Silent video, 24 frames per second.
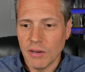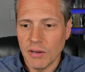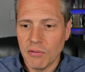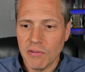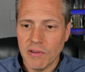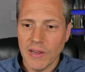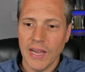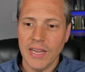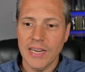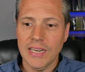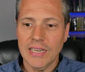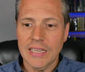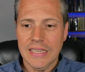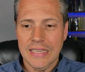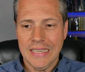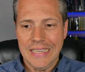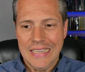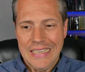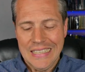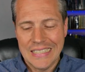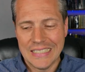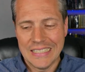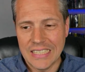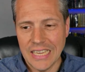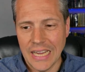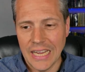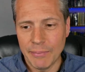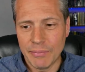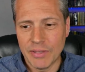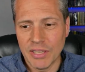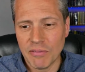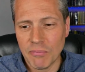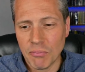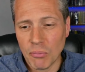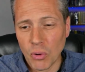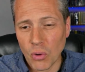we've kind of
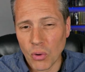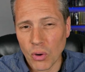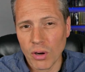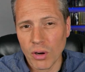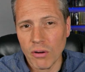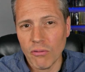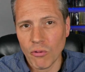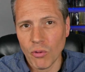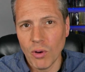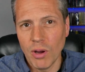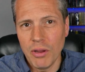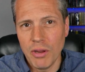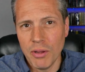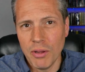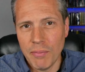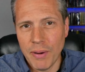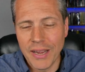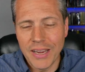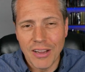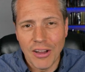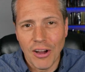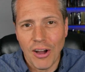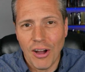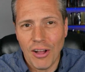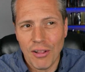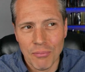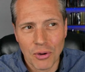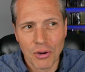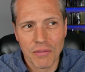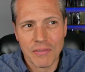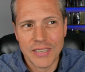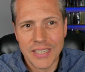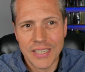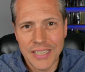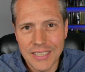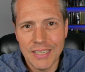adopted more of what you might call more
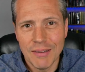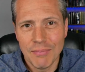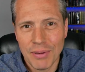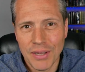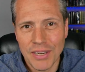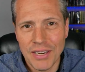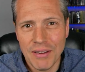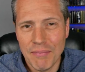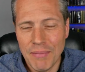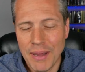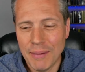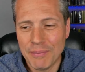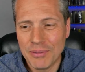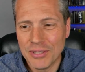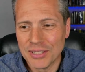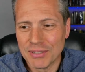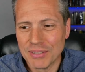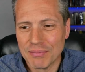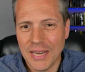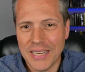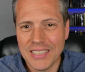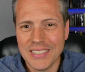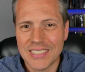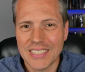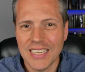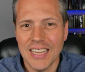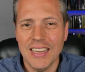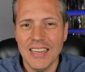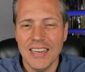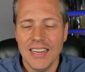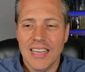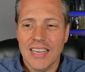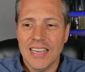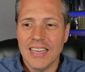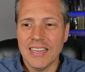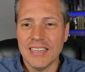of an independent Baptist
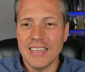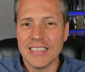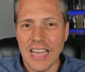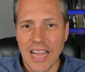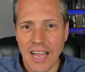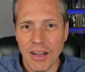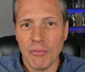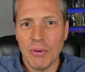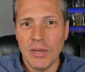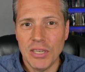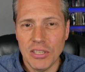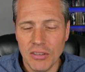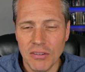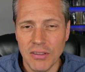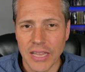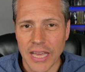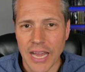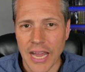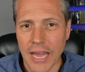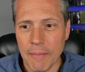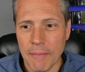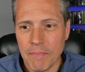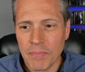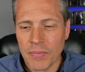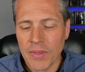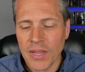mindset at how we do that.